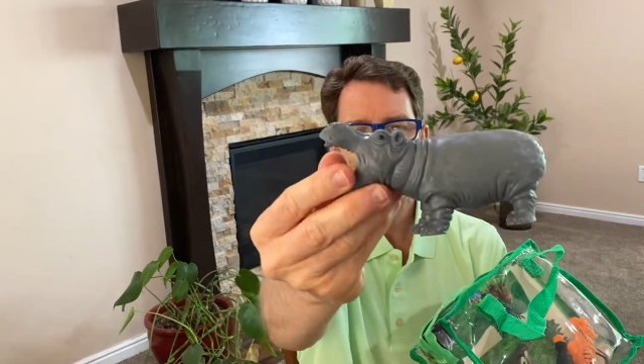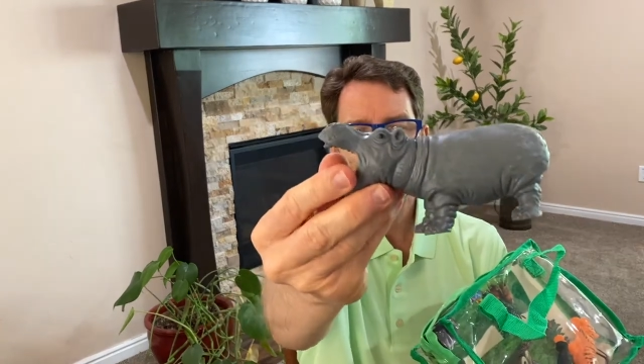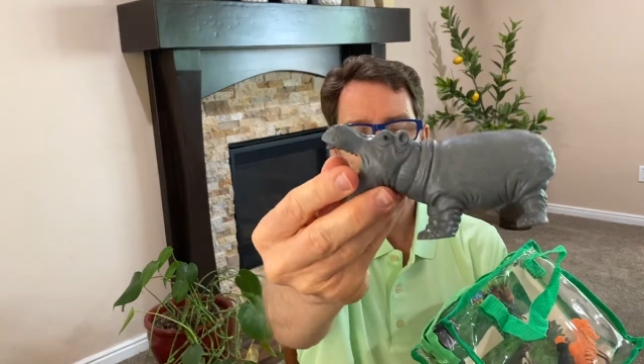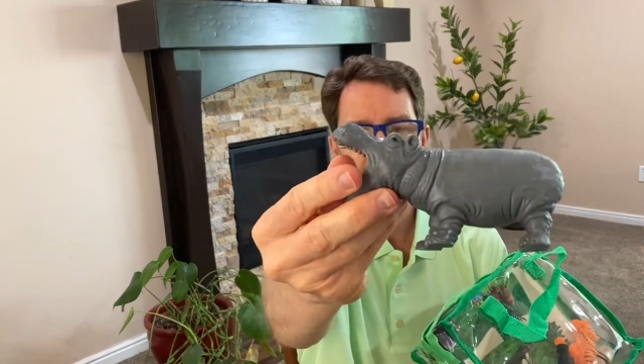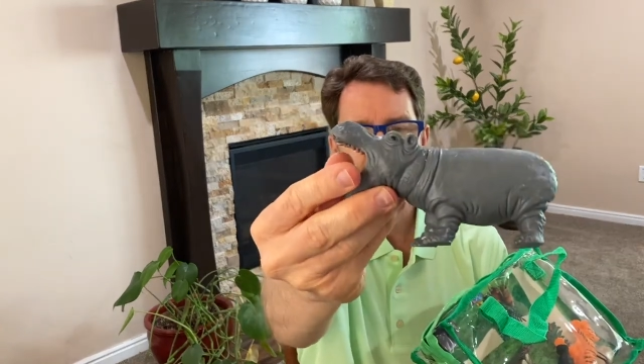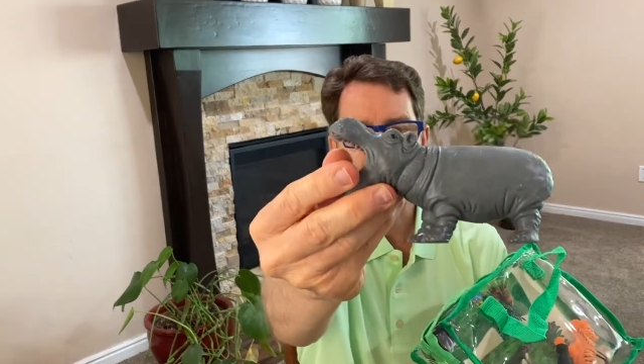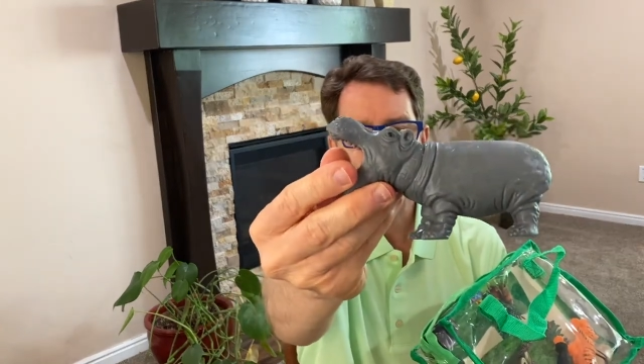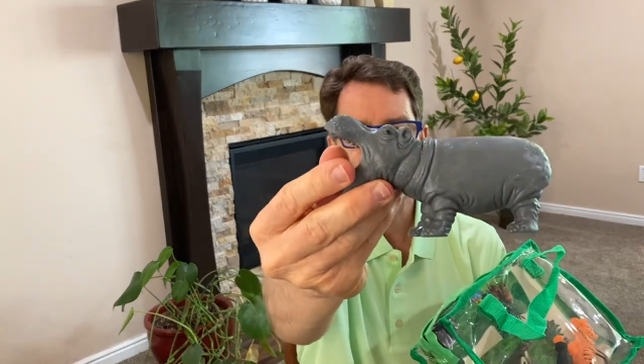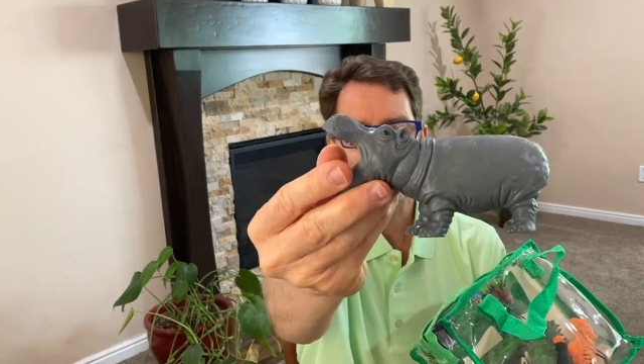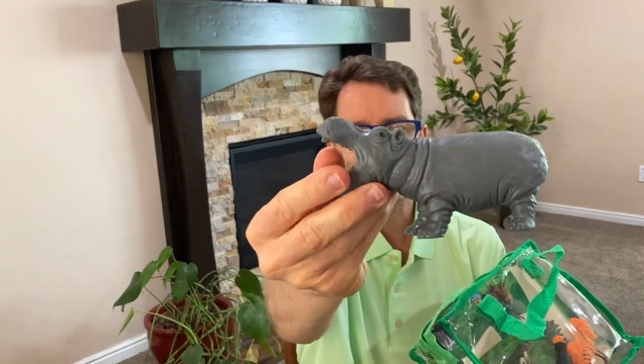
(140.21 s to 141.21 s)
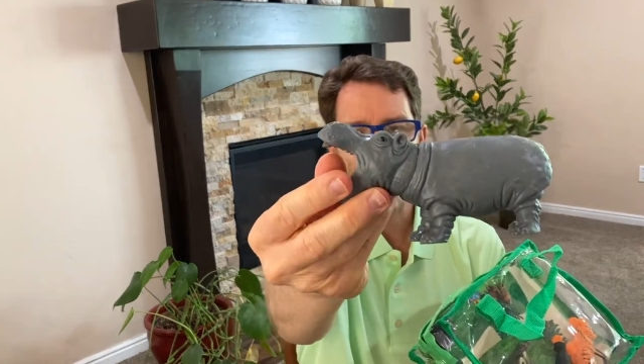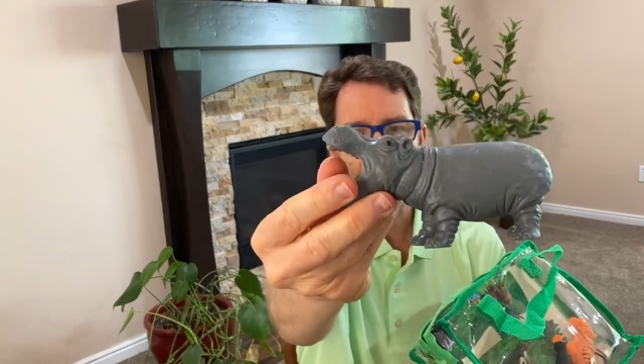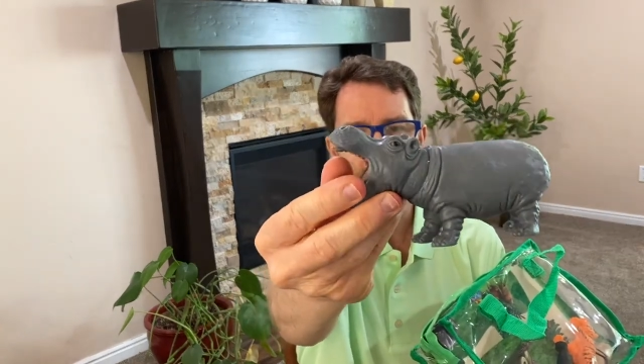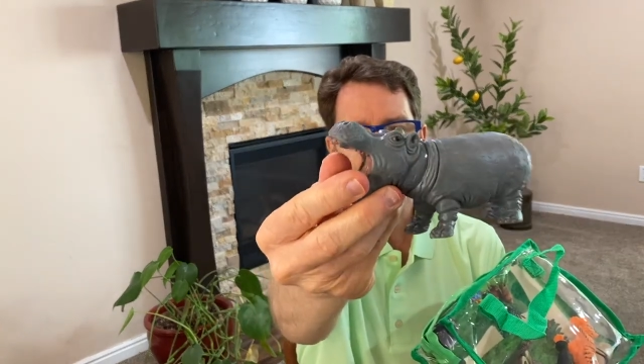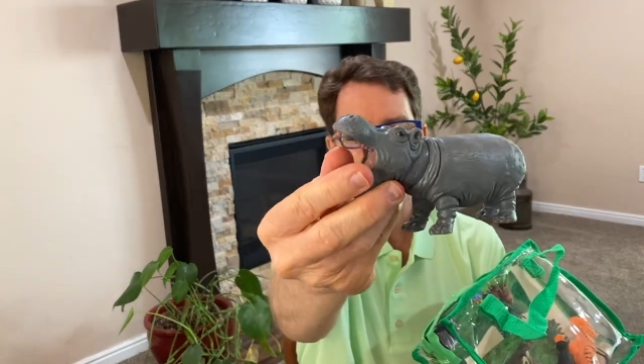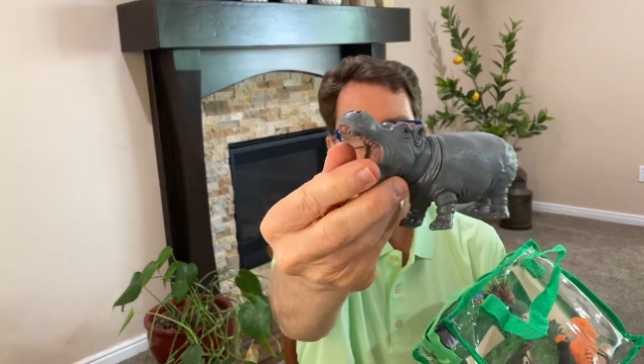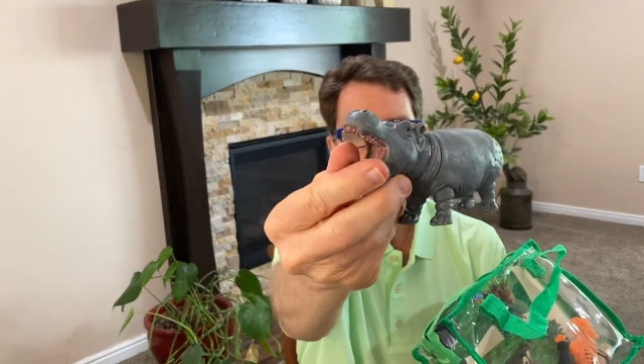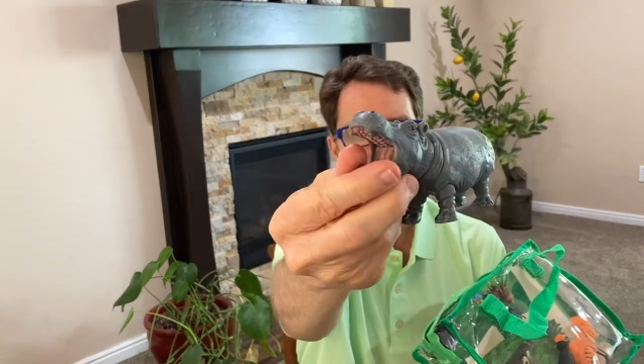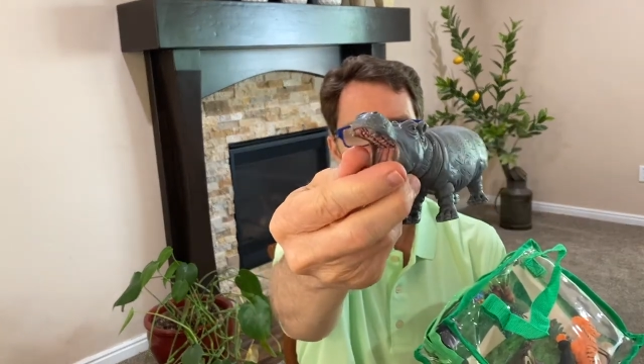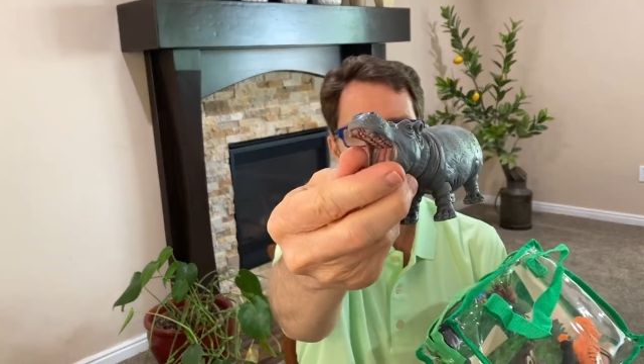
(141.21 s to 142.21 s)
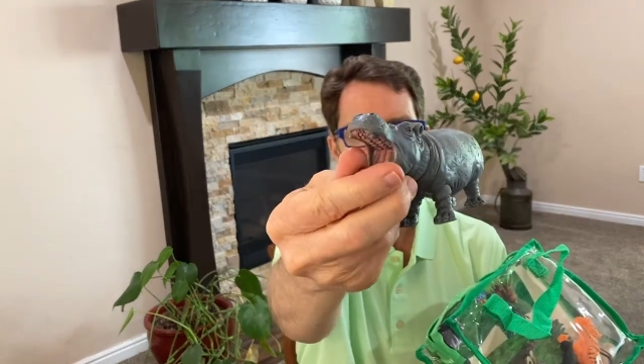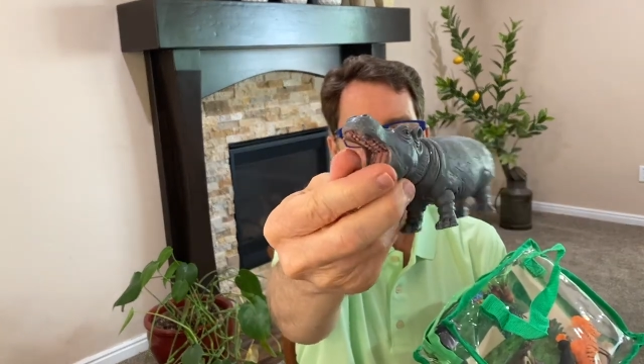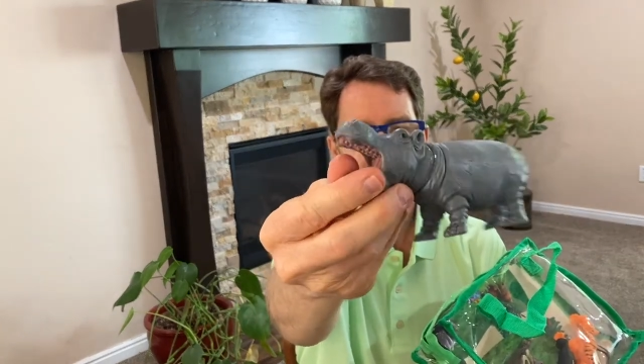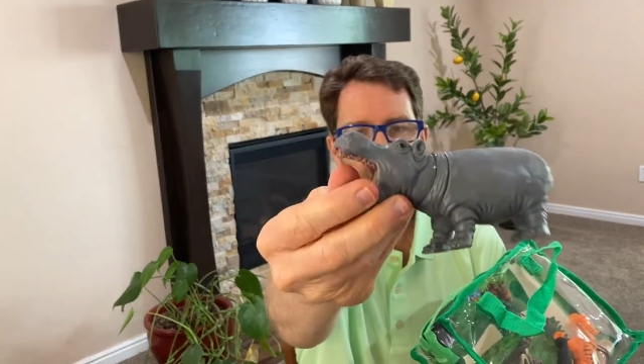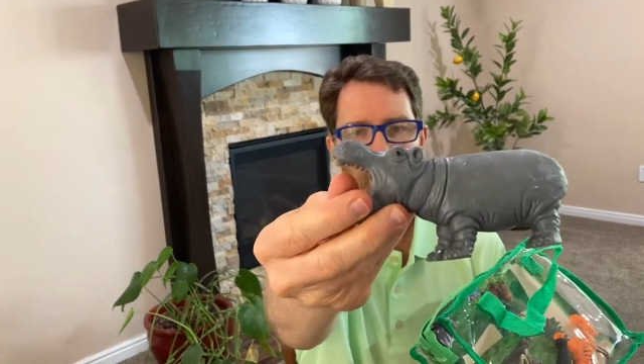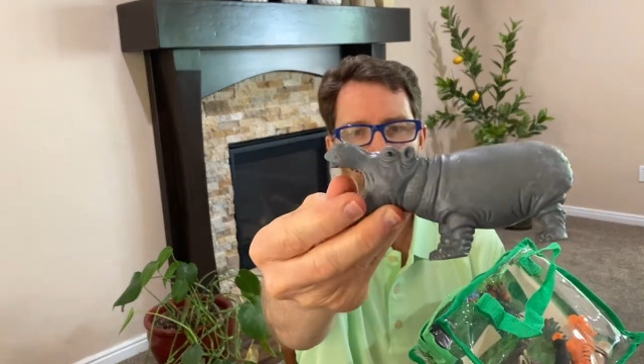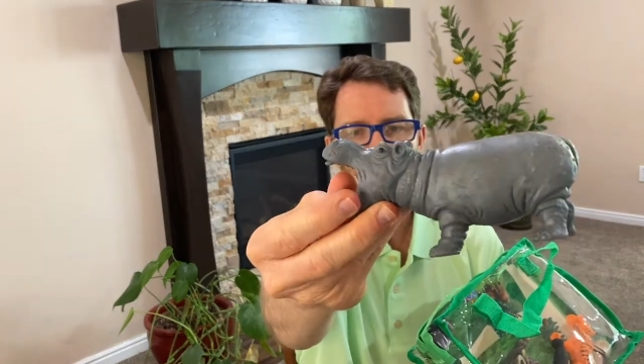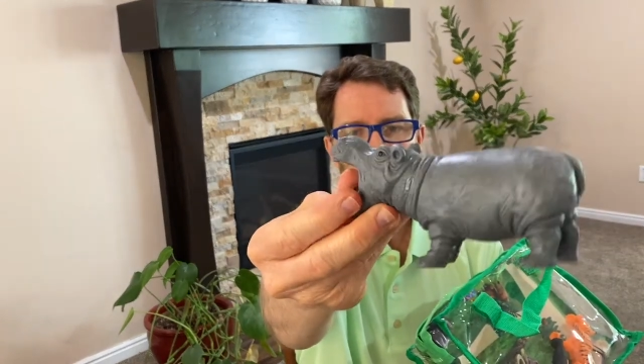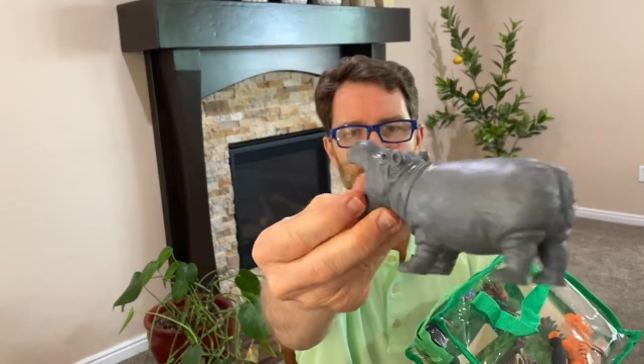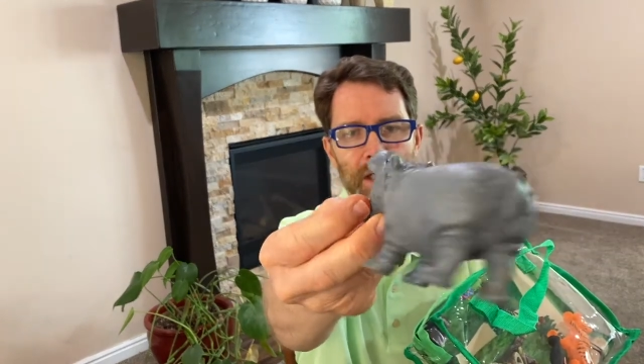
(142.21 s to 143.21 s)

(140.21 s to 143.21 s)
There's a hippopotamus. I want a